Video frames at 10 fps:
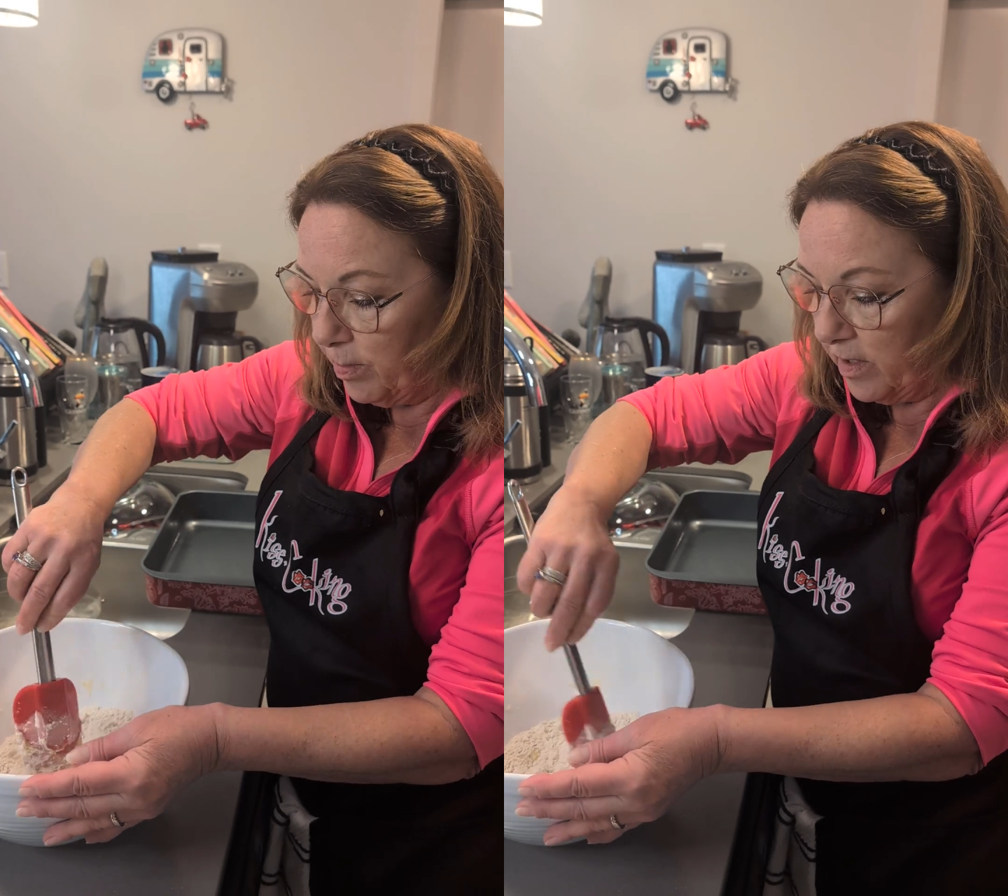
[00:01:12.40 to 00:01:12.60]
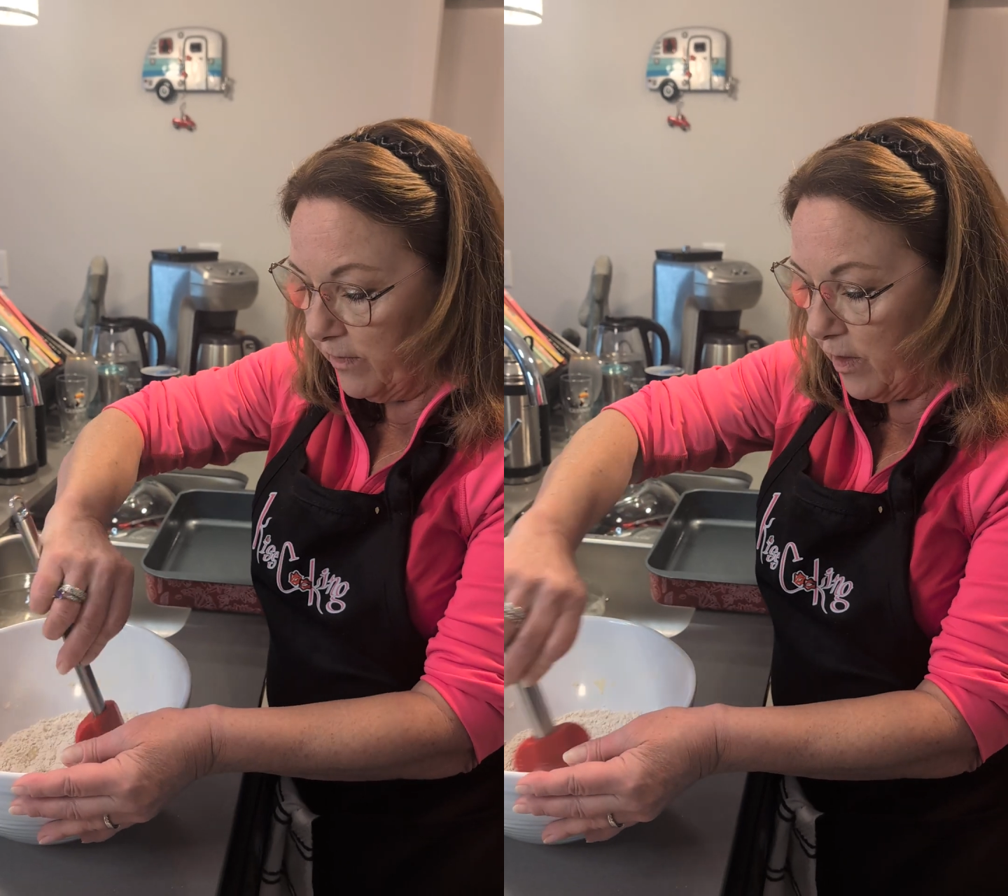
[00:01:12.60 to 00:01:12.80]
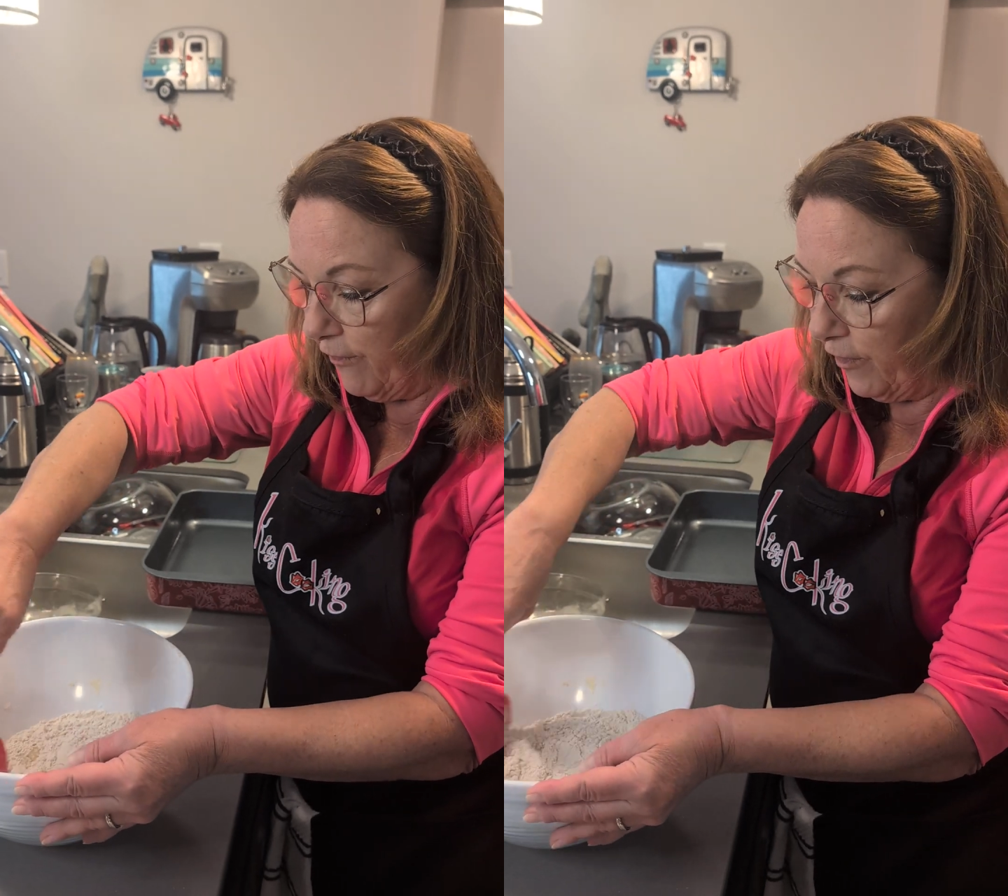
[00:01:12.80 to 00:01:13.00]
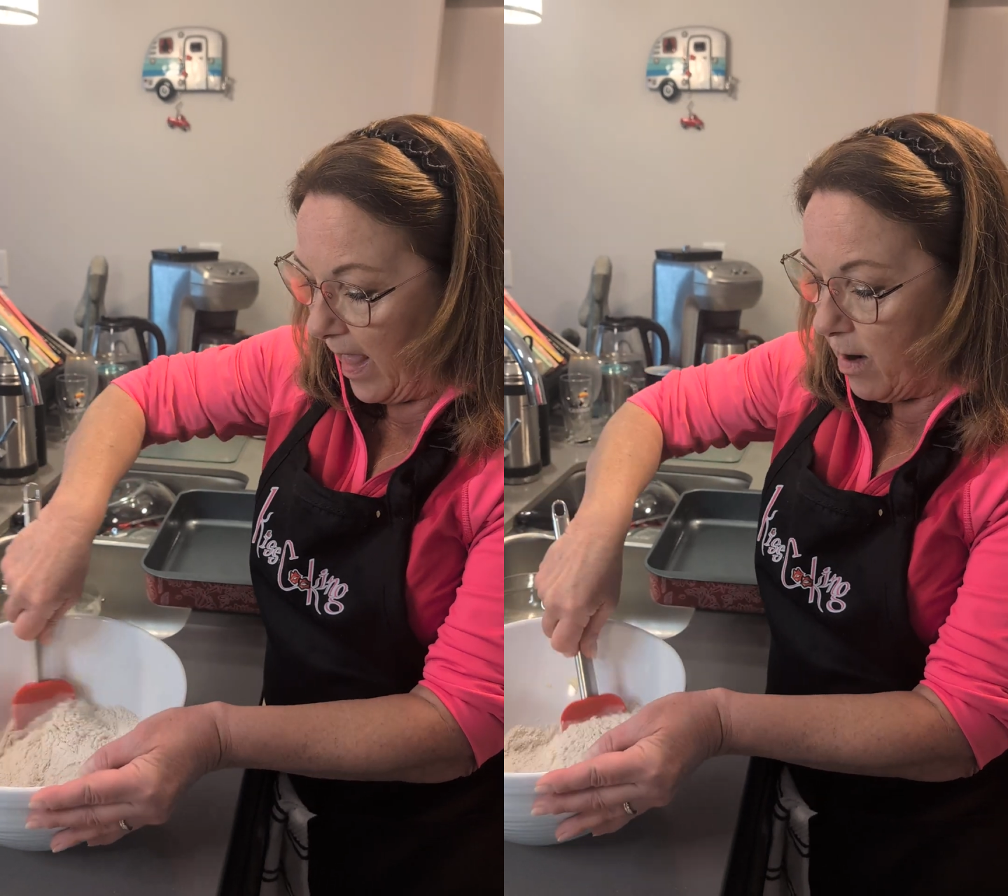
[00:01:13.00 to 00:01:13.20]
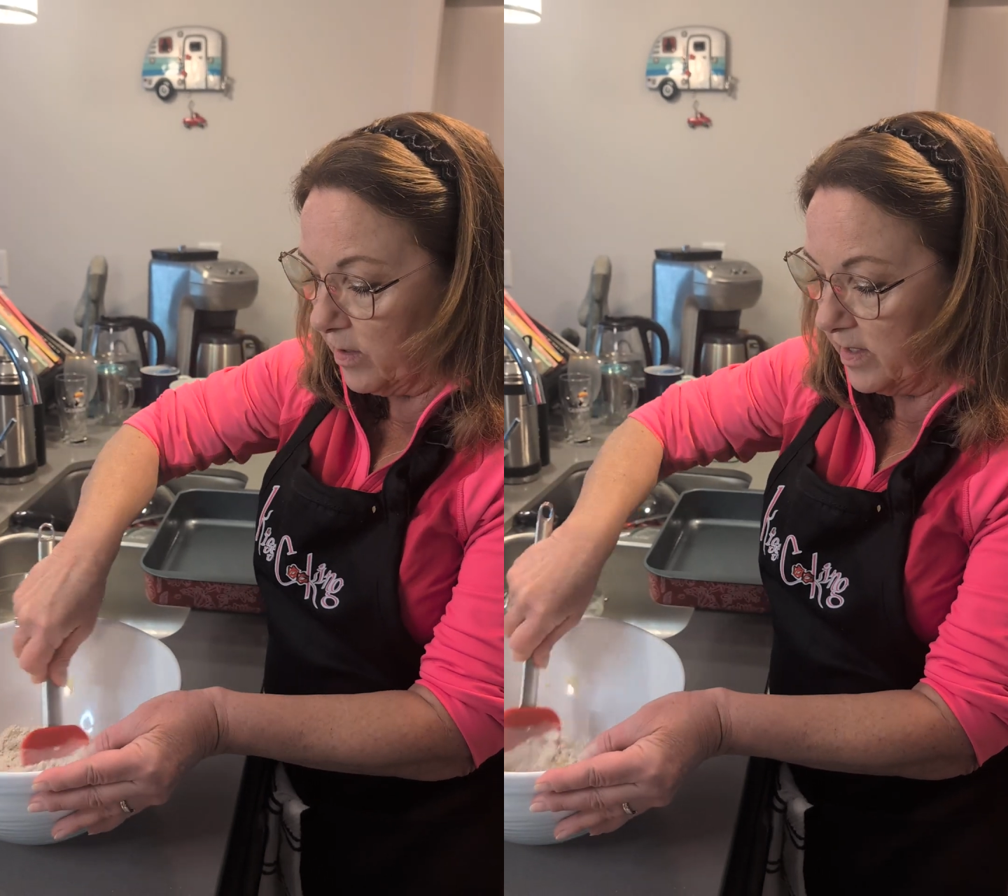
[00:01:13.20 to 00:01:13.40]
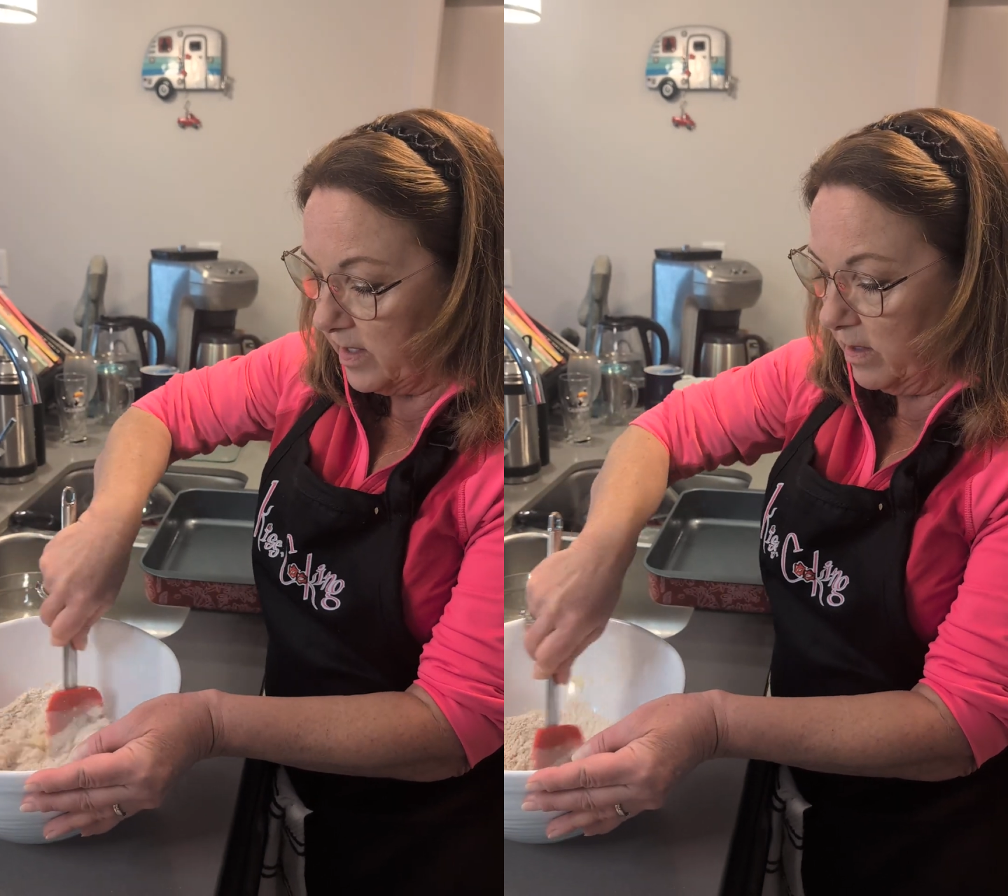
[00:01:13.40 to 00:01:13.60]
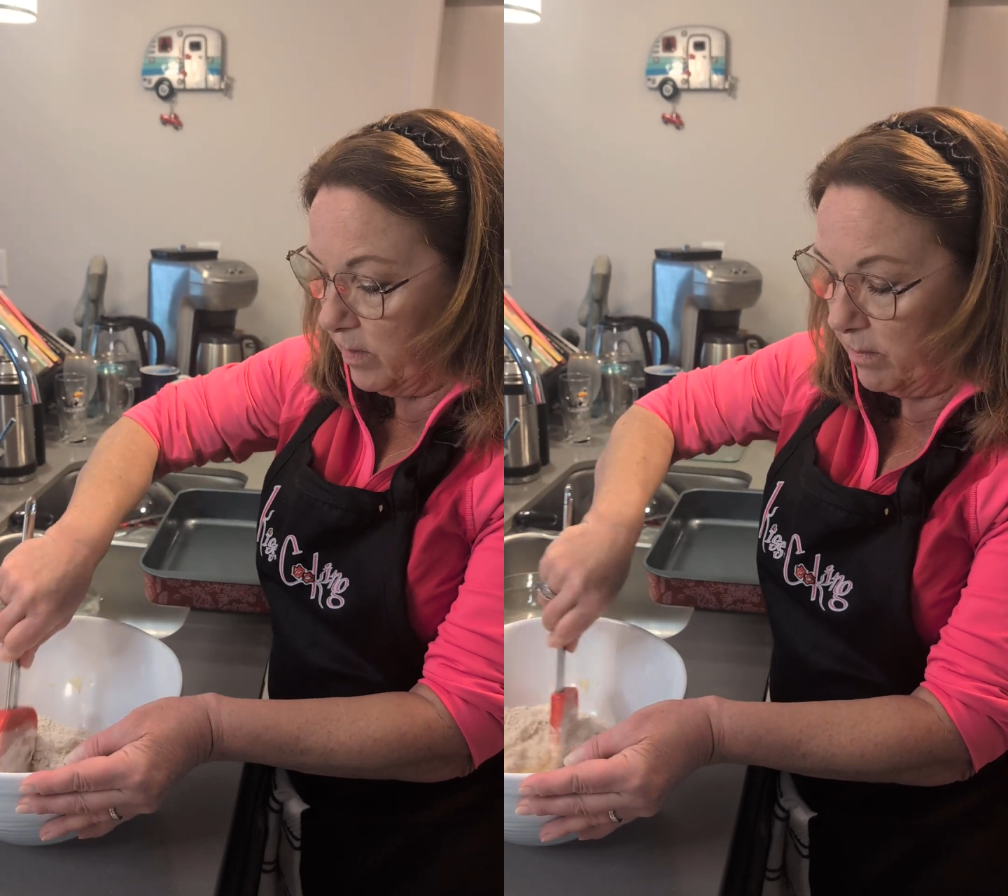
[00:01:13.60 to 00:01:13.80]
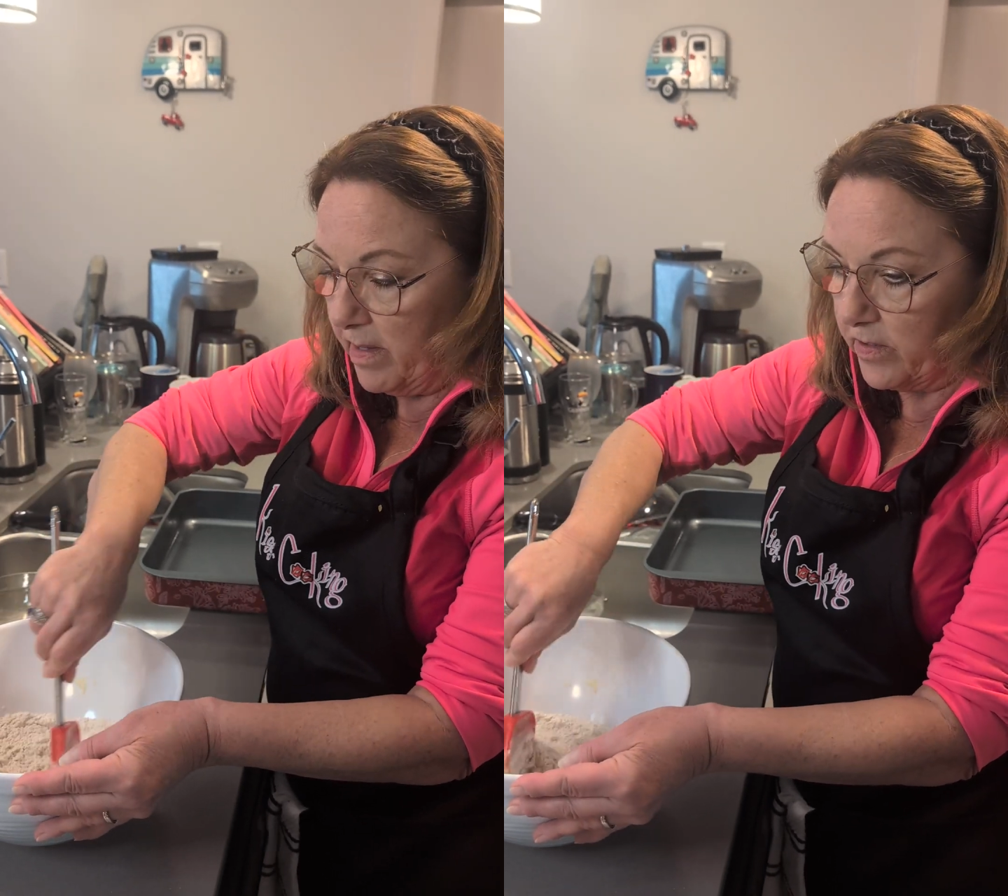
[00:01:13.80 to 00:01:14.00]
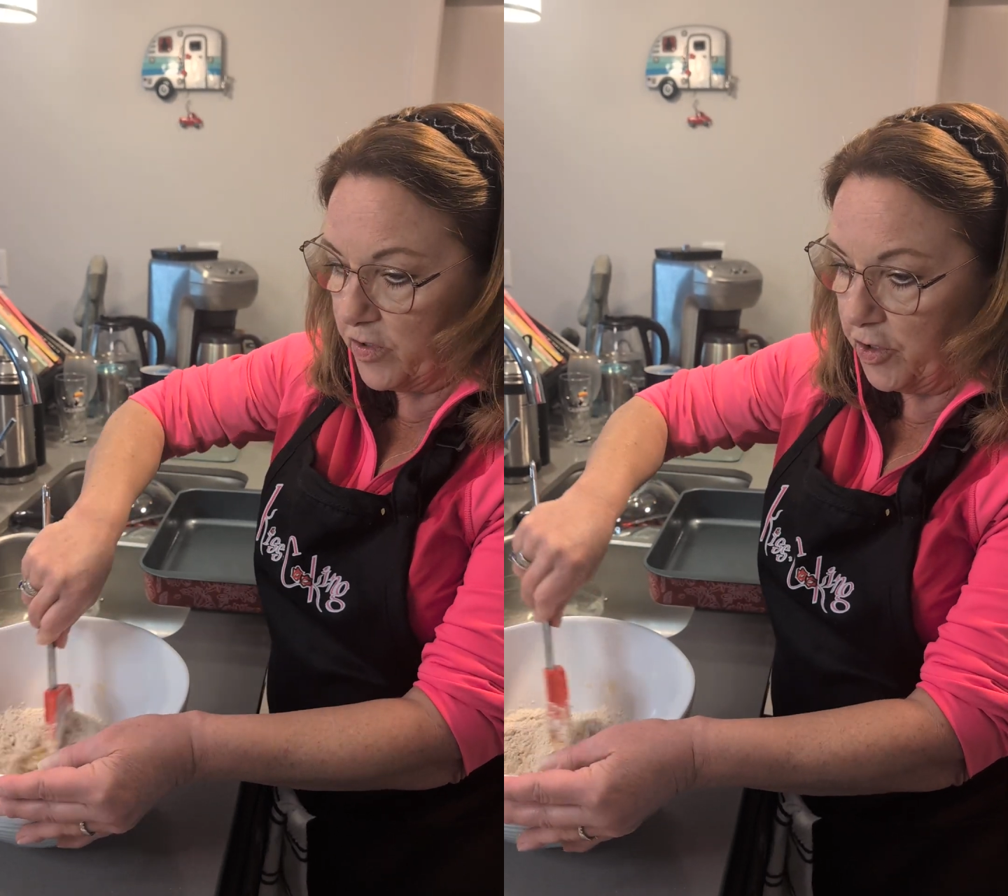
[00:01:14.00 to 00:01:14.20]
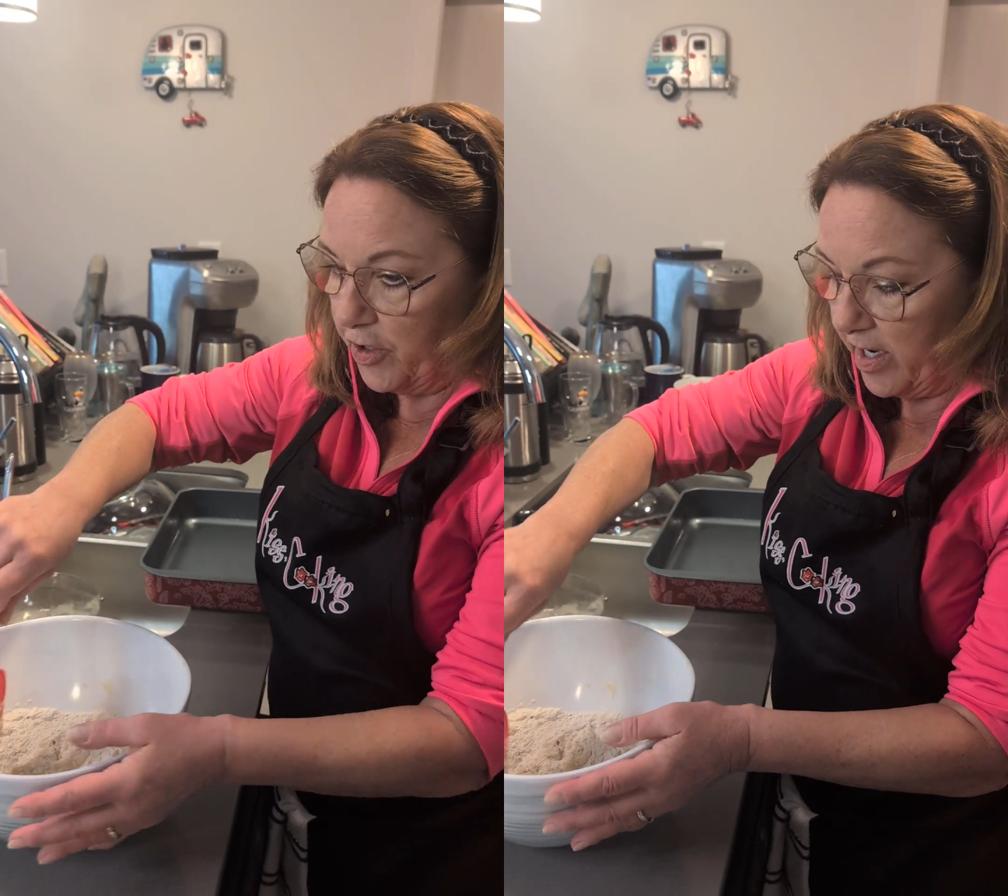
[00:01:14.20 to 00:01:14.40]
bit of the flour cinnamon
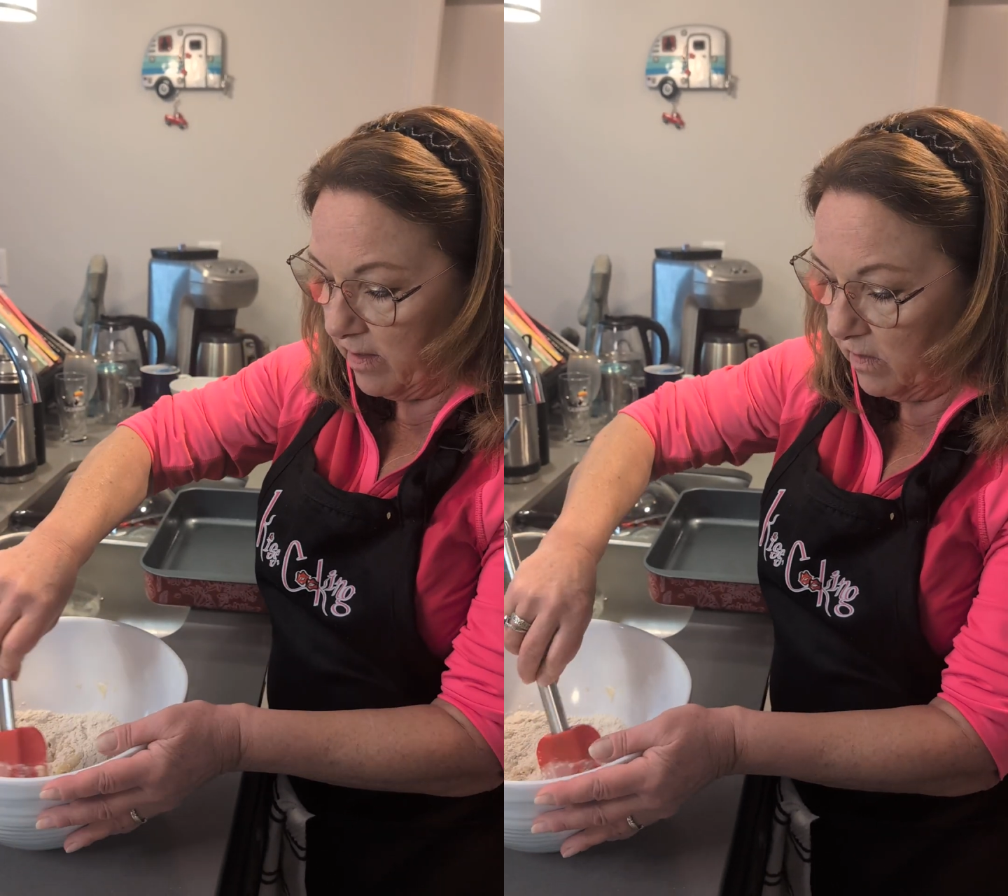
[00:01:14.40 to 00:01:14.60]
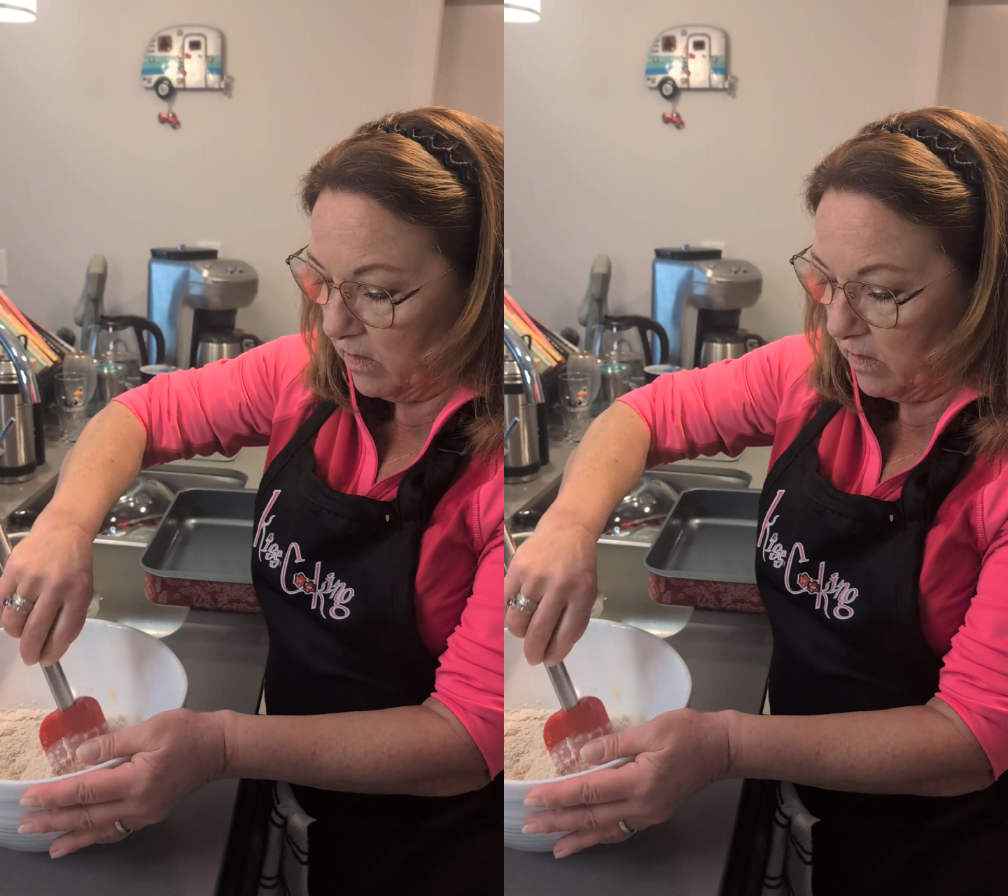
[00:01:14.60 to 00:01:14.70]
mixture into